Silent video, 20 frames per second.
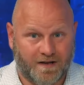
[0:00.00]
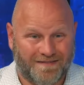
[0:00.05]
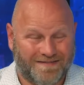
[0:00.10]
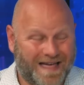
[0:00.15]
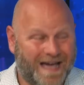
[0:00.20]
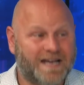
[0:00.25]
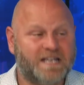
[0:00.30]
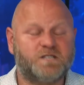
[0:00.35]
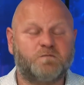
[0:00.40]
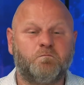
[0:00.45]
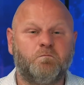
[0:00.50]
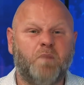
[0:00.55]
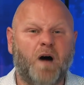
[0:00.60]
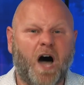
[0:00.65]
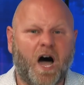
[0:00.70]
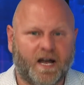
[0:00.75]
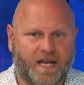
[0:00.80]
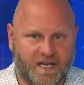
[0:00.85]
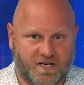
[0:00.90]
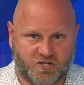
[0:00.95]
That is
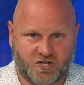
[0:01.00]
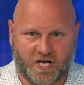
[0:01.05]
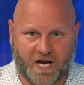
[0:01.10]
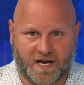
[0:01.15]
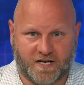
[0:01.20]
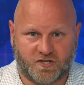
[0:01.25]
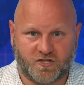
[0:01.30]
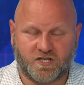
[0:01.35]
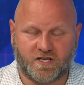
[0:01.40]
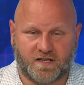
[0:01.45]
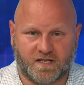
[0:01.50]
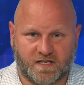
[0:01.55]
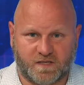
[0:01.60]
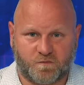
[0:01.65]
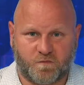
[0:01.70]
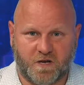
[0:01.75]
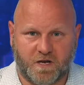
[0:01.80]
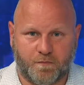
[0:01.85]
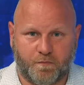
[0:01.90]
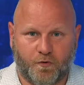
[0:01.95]
pocket change to these
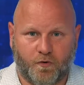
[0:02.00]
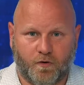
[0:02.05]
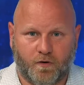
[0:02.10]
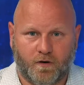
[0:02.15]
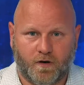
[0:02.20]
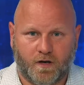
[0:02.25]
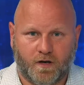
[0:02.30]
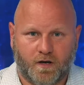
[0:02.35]
people.